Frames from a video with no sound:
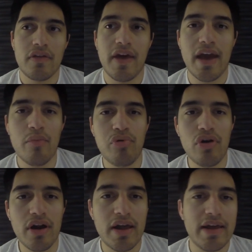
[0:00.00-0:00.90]
The
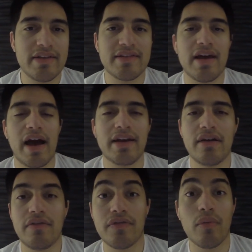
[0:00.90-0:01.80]
airport is kind
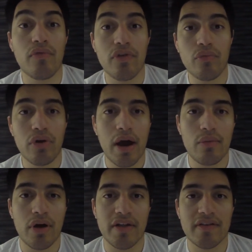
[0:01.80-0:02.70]
of, from where I
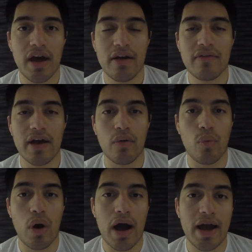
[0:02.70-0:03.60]
was, kind of like a
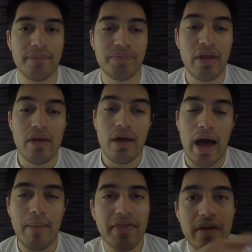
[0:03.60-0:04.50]
Y.
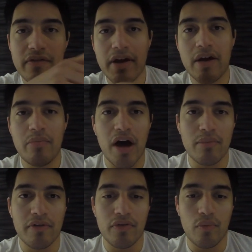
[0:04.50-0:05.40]
I'm at the very
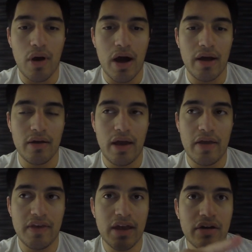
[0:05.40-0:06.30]
bottom of the Y.
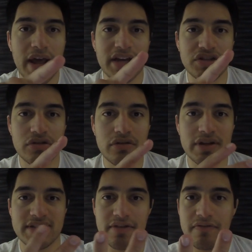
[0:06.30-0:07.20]
And the international
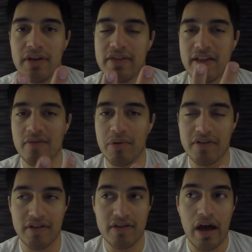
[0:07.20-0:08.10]
is the V that
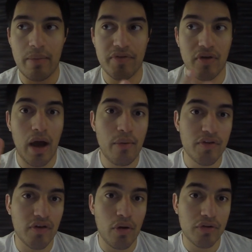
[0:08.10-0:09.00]
splits the top. So I
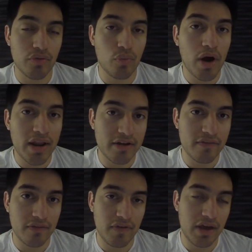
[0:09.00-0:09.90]
was going through one end
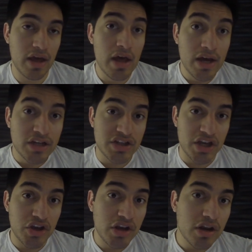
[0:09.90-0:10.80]
of the V. She's
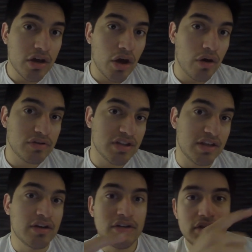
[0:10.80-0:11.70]
like, you need to go to
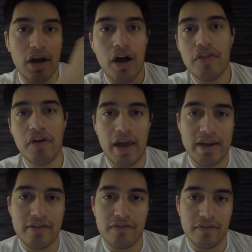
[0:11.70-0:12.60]
the other
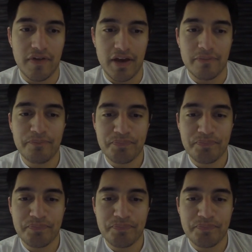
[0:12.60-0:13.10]
end of the V.